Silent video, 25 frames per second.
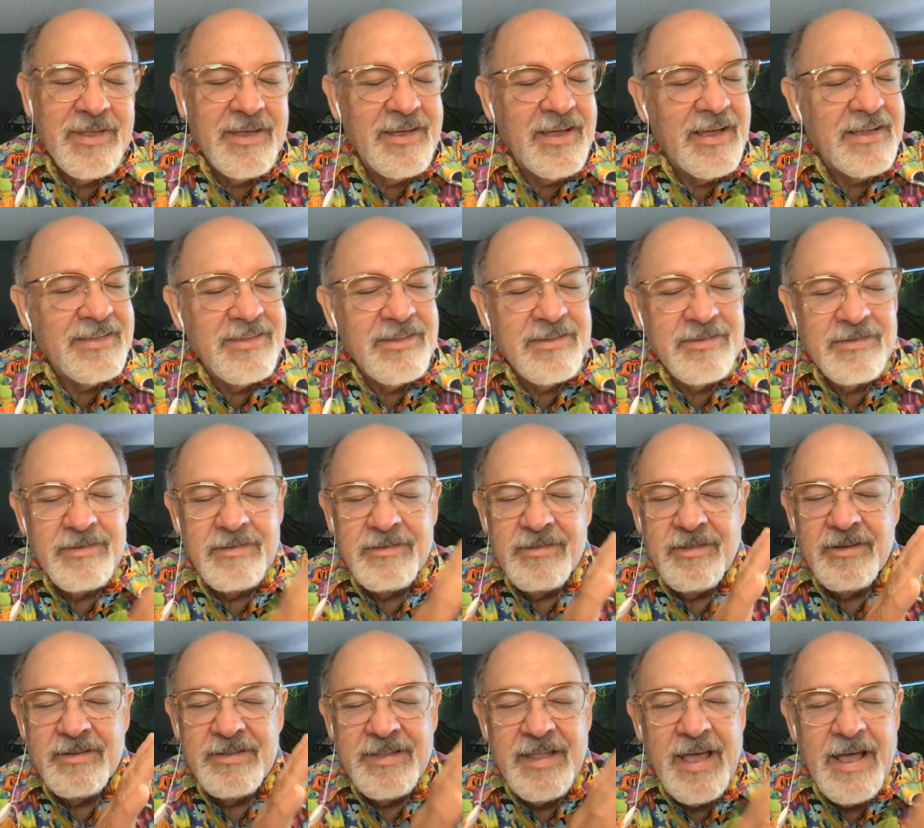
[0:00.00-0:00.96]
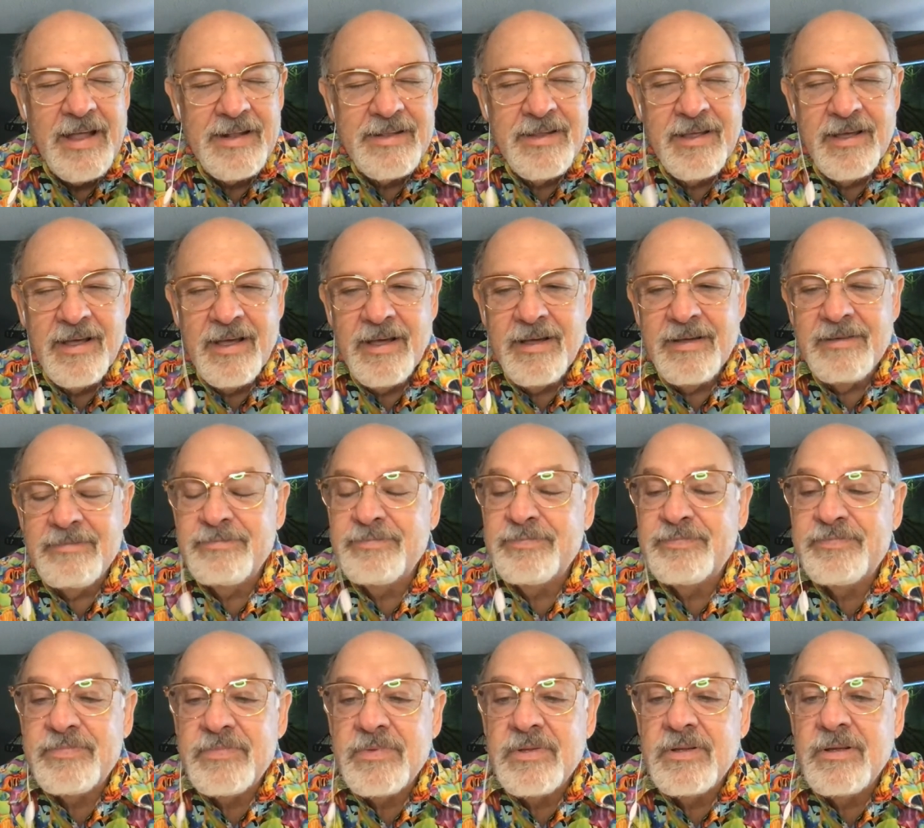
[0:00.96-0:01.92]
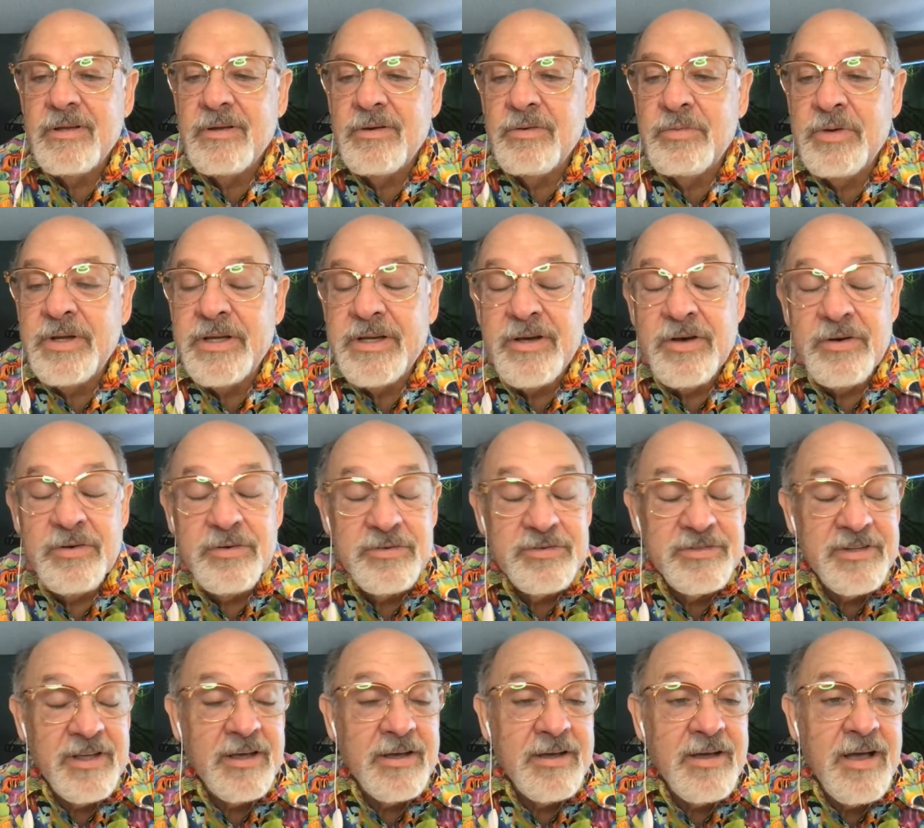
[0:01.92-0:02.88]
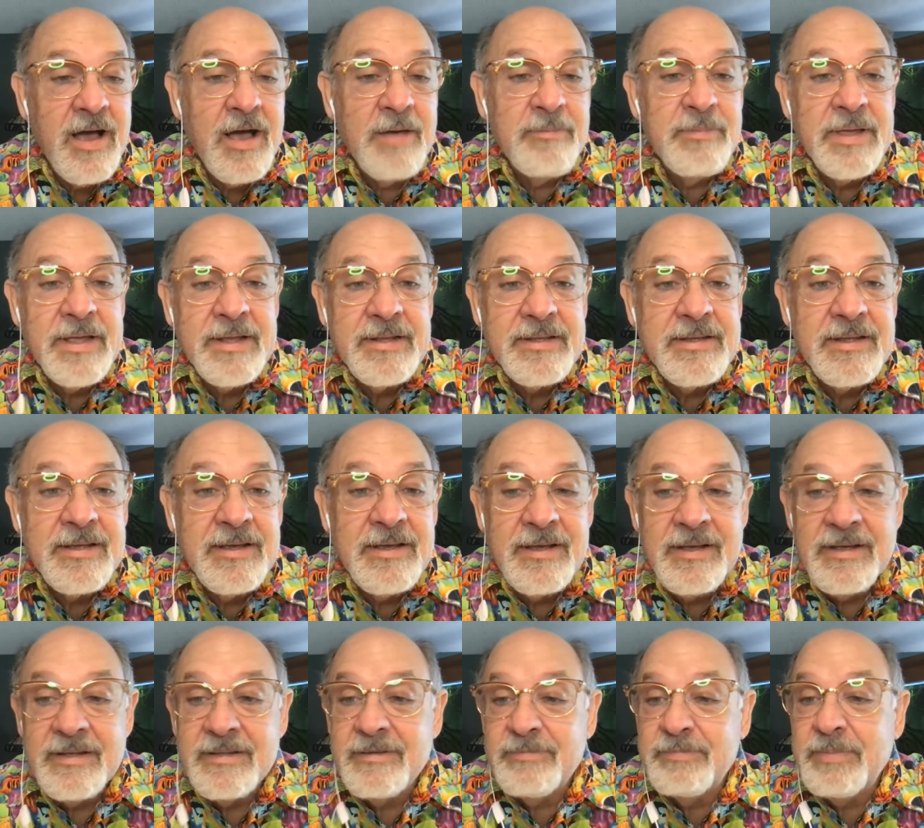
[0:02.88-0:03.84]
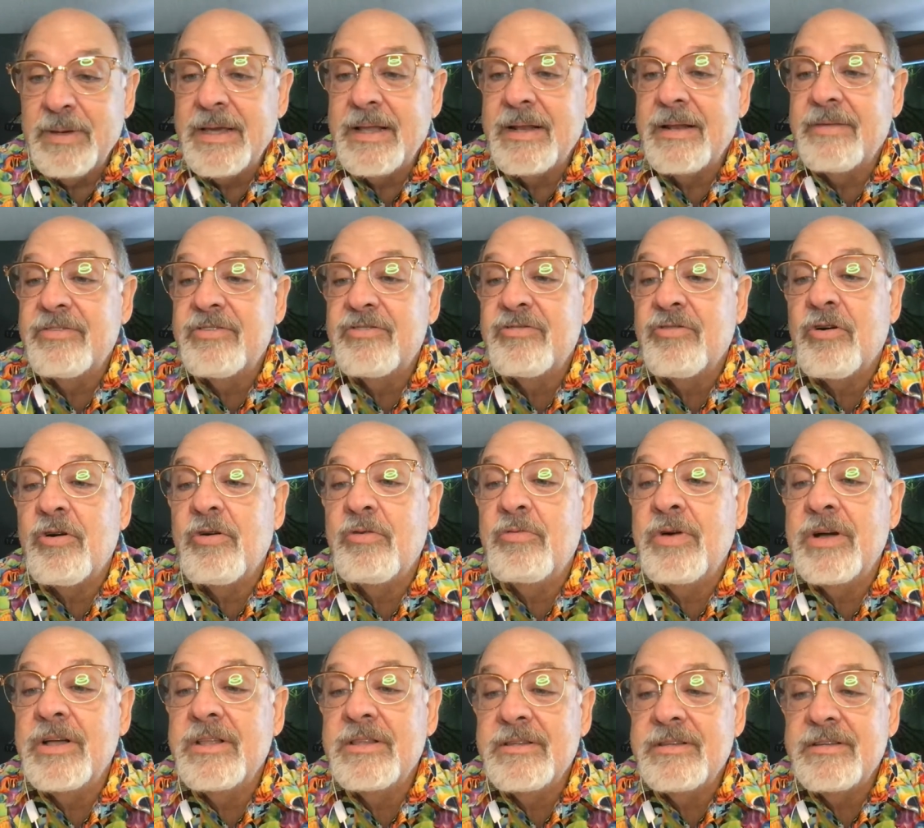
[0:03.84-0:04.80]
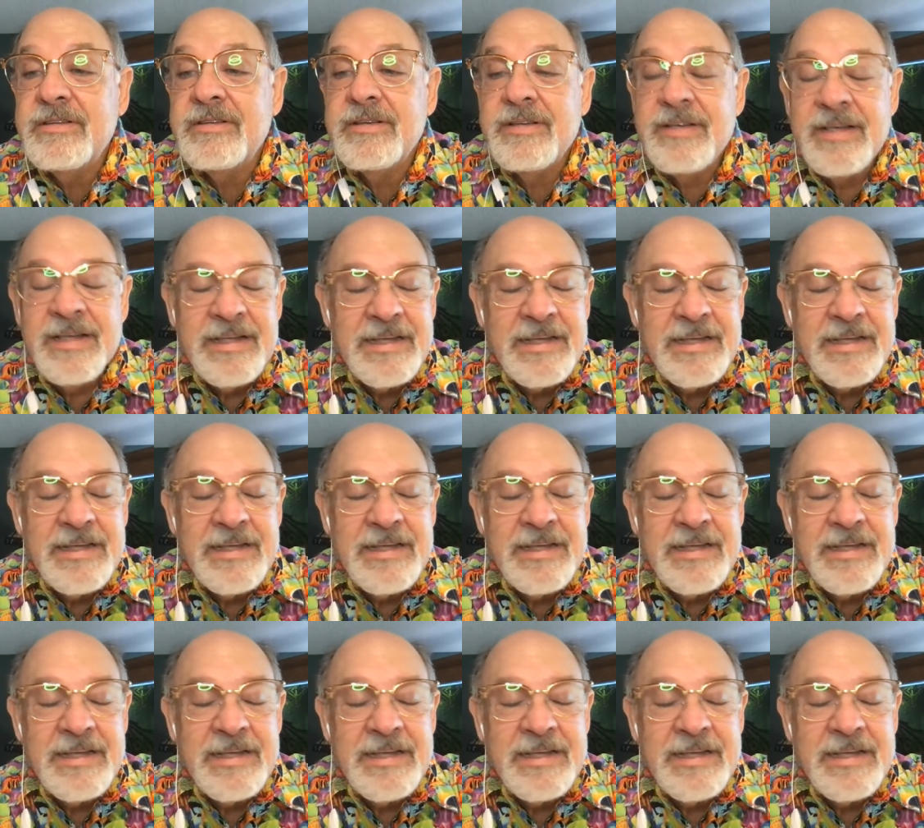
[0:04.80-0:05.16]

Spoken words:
just looked at Rico's comment, speaking of short ones.